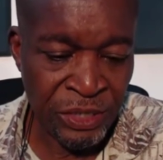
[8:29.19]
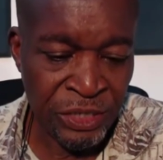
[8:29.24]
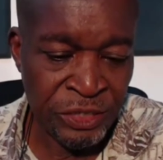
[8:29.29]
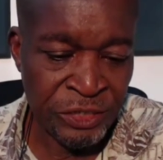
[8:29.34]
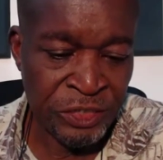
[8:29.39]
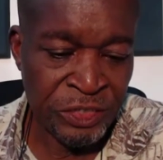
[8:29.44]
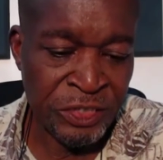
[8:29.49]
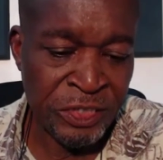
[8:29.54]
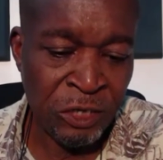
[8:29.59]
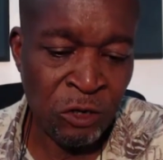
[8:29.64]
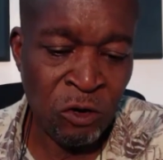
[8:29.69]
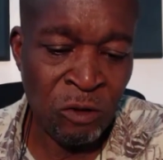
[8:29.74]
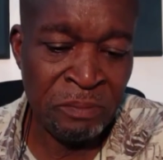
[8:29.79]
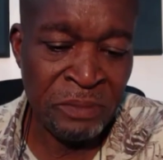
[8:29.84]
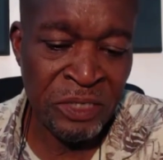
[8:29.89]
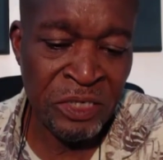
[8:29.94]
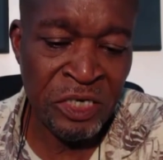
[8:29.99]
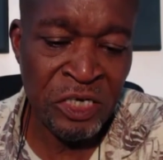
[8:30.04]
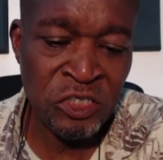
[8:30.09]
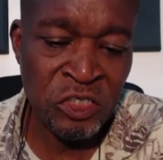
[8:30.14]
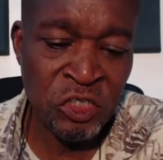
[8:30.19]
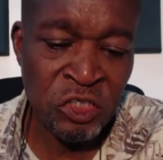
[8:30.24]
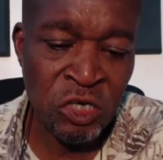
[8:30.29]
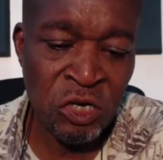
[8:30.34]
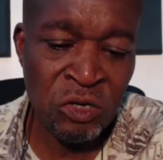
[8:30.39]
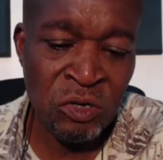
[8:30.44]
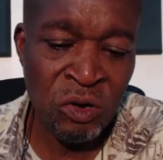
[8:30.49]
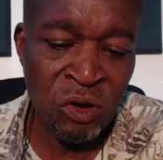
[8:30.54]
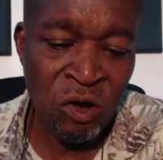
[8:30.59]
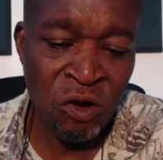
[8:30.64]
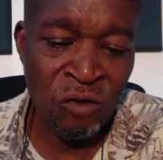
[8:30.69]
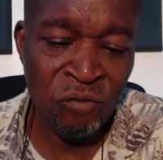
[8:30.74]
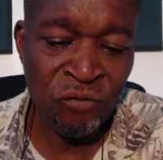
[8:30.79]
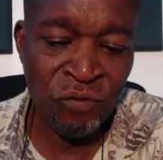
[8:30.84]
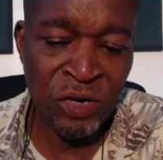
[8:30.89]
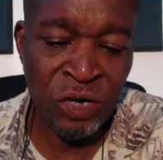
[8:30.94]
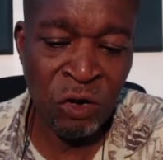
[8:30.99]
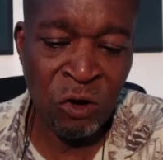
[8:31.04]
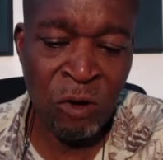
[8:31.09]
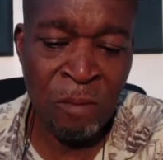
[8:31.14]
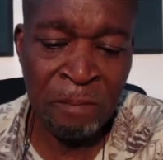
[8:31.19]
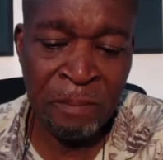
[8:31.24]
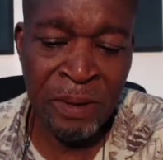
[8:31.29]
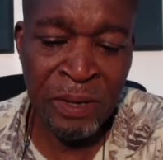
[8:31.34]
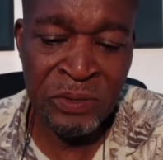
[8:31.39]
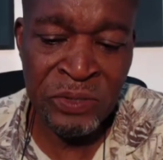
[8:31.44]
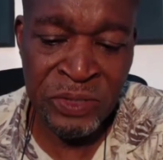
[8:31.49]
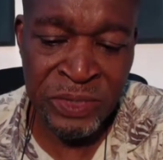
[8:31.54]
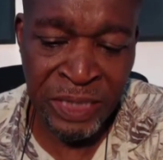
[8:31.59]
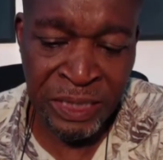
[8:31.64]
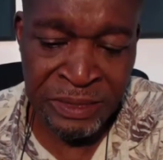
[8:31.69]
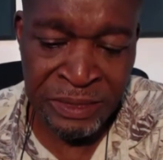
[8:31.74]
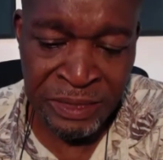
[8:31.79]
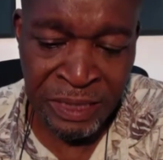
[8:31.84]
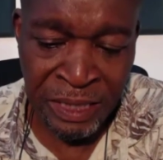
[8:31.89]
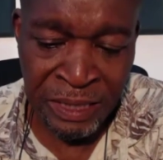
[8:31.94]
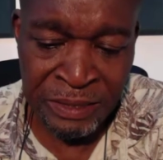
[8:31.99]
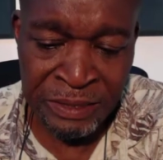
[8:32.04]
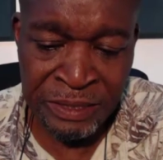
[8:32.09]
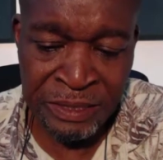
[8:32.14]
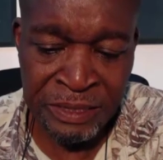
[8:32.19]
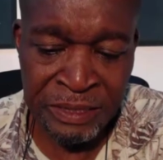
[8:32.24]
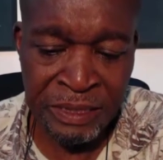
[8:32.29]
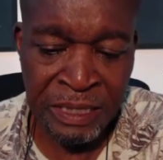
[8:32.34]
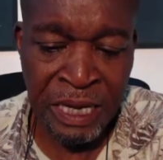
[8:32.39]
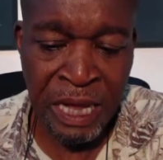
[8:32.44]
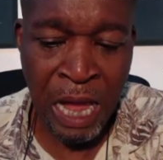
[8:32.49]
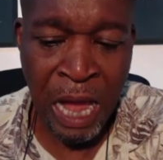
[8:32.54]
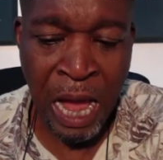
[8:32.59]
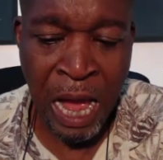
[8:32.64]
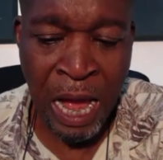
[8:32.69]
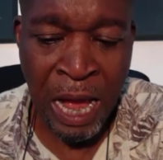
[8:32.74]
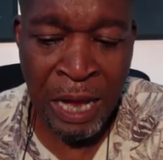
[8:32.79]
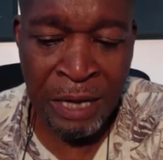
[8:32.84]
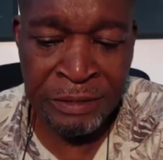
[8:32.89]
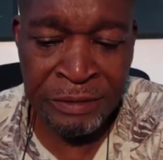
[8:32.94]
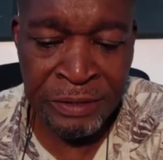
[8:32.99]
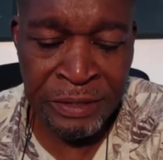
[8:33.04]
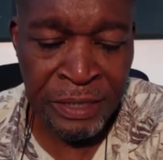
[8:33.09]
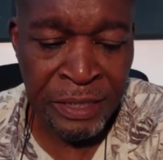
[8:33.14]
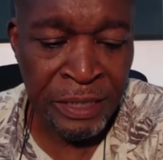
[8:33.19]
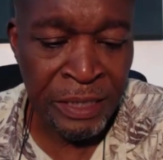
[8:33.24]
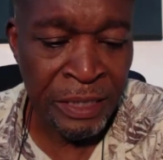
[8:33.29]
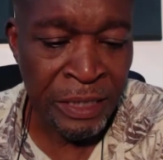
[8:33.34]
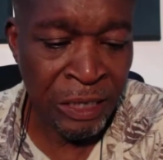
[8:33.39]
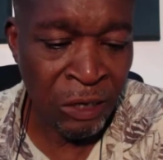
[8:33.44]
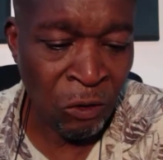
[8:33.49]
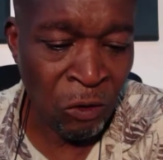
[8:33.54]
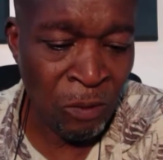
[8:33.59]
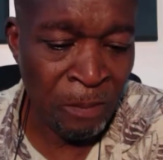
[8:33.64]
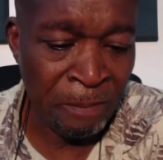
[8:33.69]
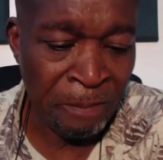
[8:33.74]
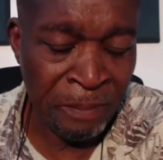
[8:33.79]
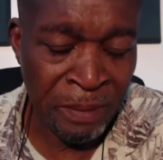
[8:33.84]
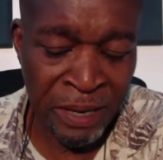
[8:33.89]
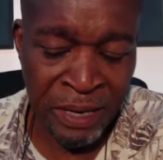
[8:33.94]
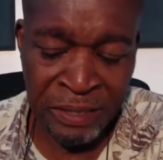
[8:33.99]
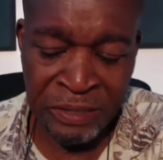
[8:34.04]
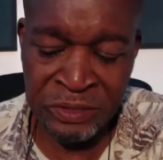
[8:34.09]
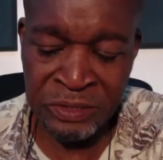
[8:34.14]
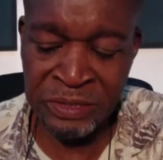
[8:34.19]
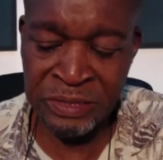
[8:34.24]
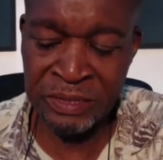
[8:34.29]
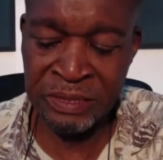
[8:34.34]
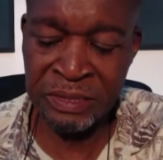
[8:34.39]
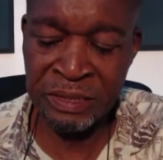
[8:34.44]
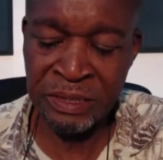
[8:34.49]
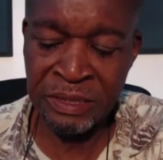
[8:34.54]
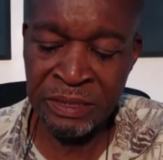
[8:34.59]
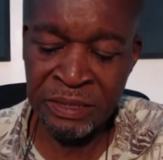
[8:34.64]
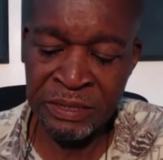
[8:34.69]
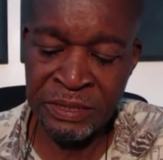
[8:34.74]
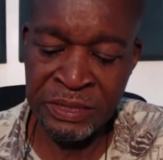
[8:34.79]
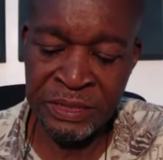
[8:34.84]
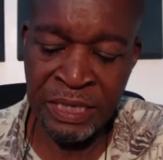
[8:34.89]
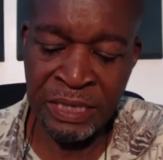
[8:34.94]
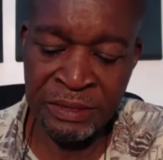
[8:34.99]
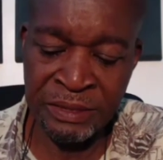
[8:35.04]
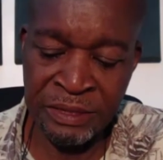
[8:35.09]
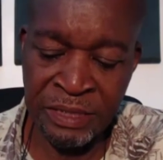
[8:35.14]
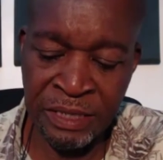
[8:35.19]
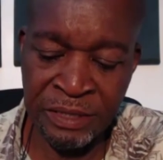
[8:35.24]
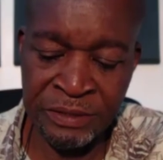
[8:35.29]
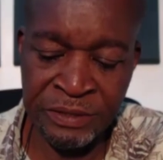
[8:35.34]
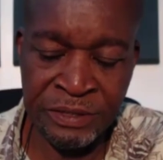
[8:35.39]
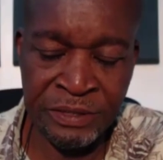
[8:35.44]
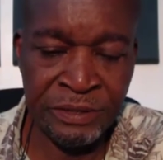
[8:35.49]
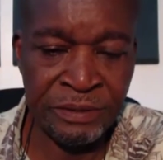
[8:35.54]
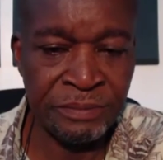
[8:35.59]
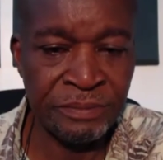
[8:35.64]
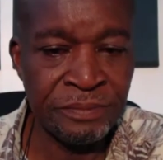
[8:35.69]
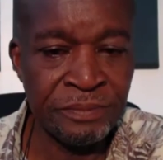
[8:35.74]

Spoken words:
It is a combination of a compound sentence and a complex sentence.